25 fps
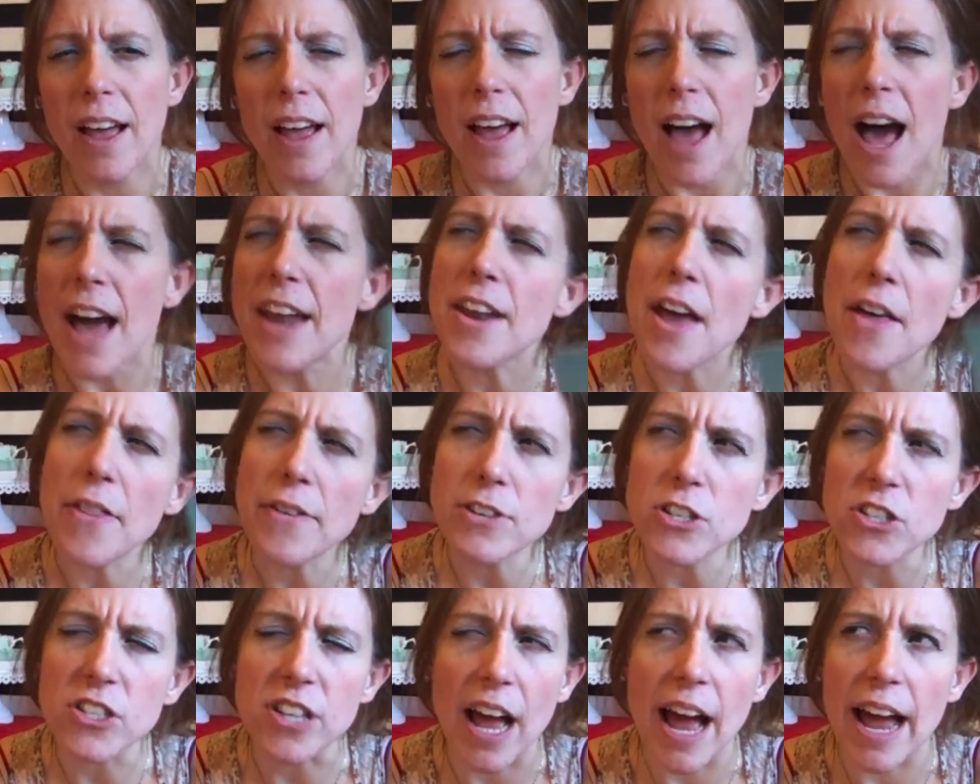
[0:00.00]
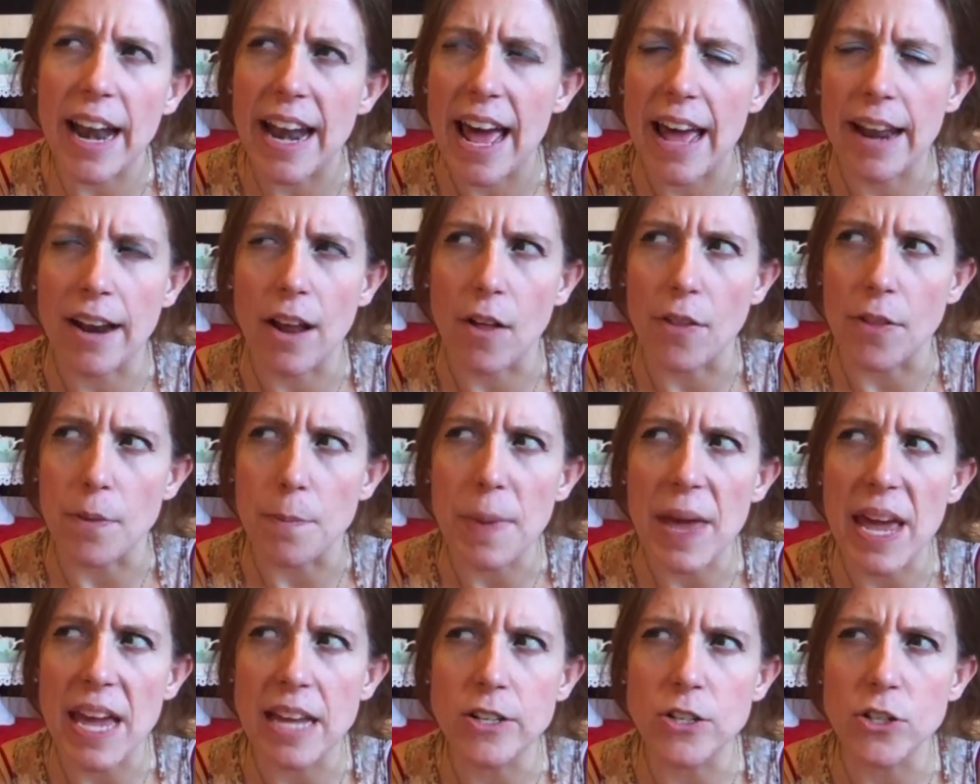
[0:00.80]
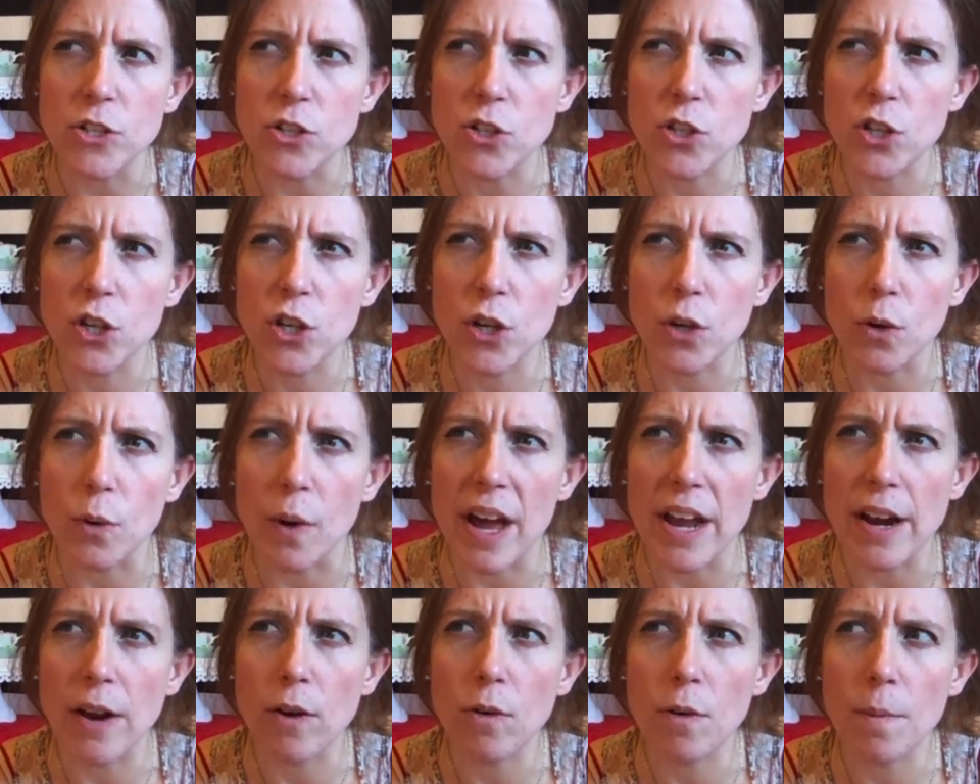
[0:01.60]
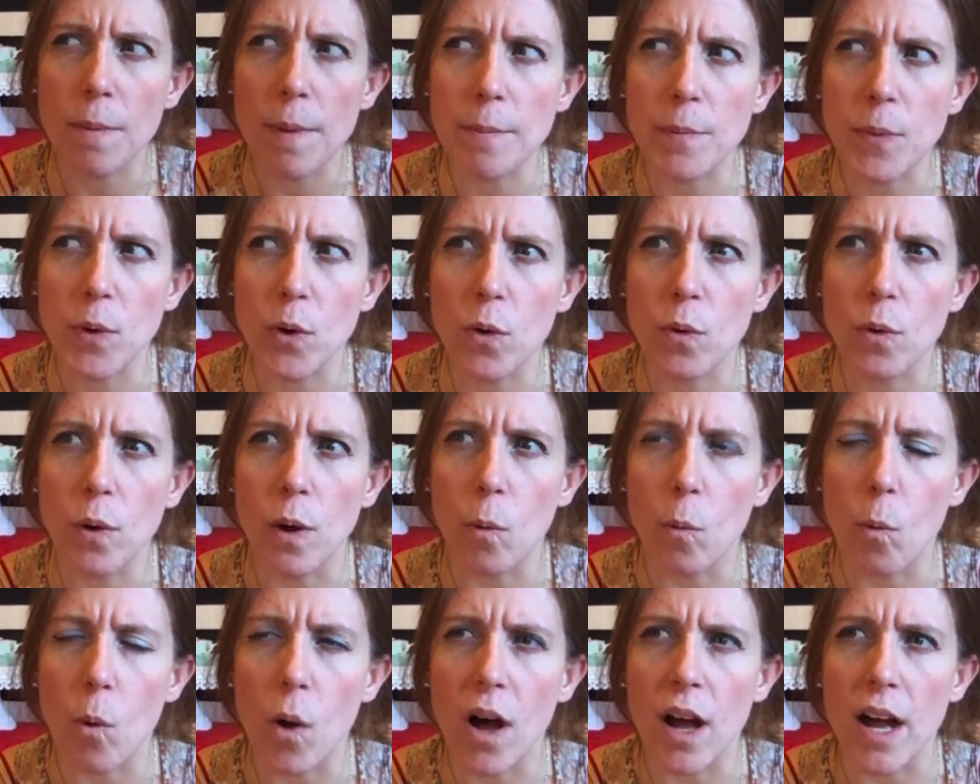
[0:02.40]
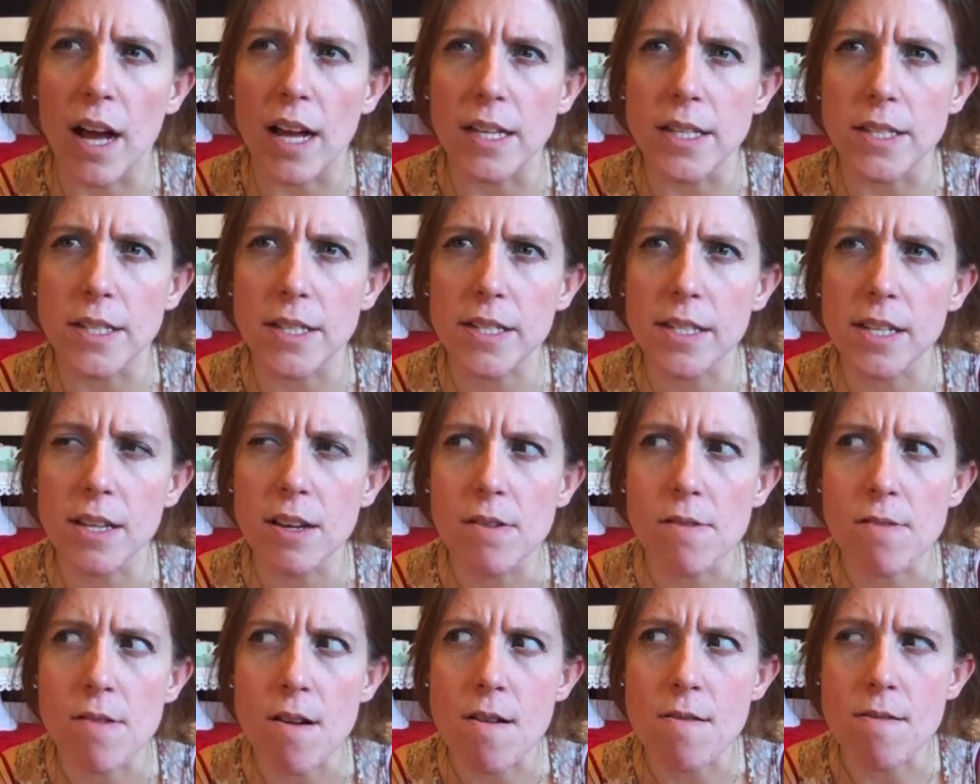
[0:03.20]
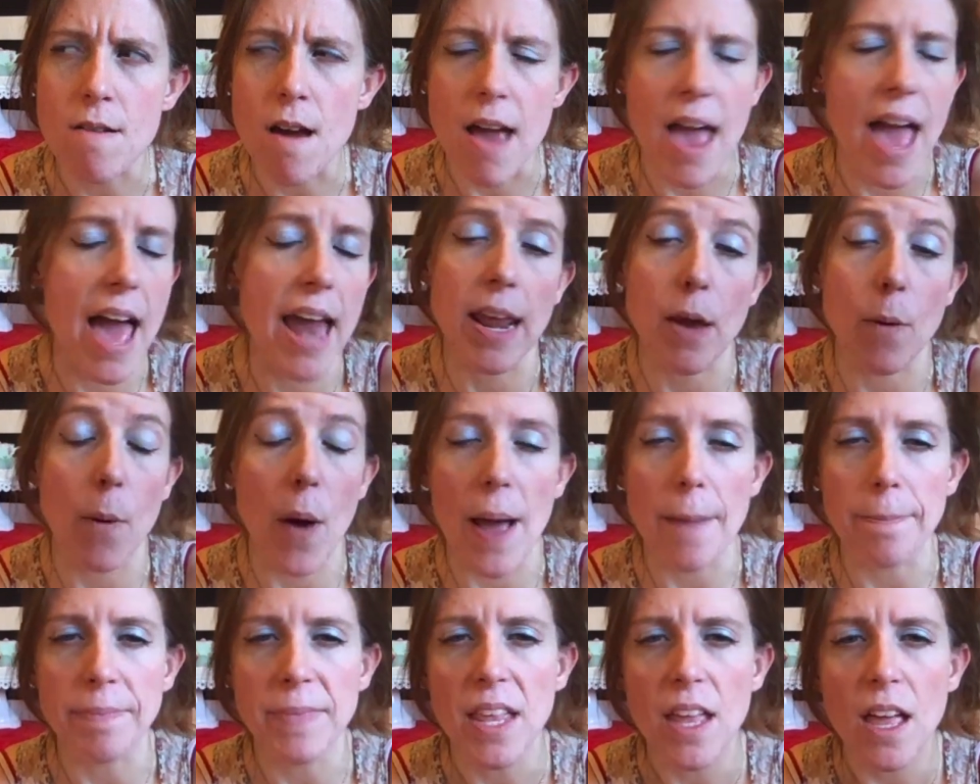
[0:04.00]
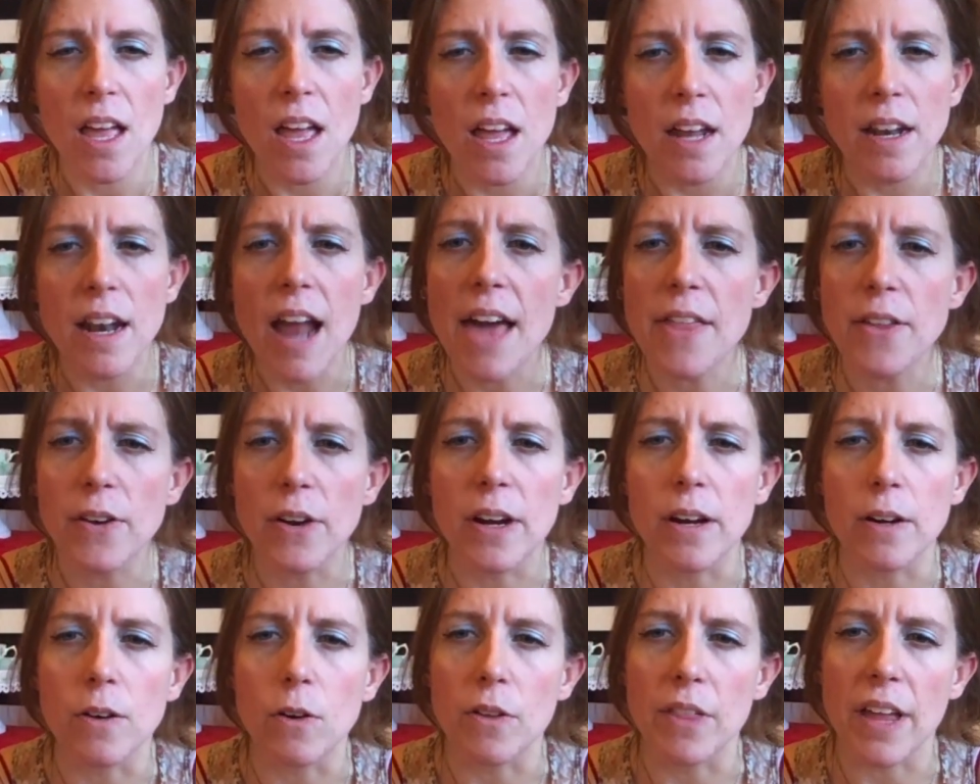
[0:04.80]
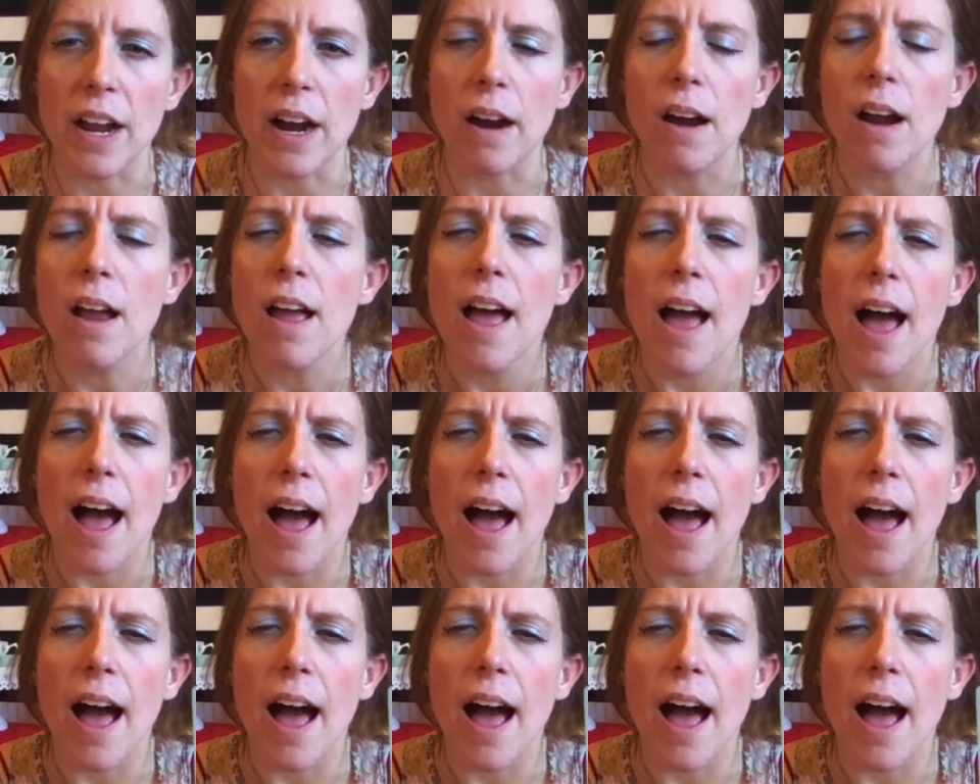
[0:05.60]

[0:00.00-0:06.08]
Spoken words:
Another sign had all the pages too. I don't remember who it was. Anyway, neither here nor there.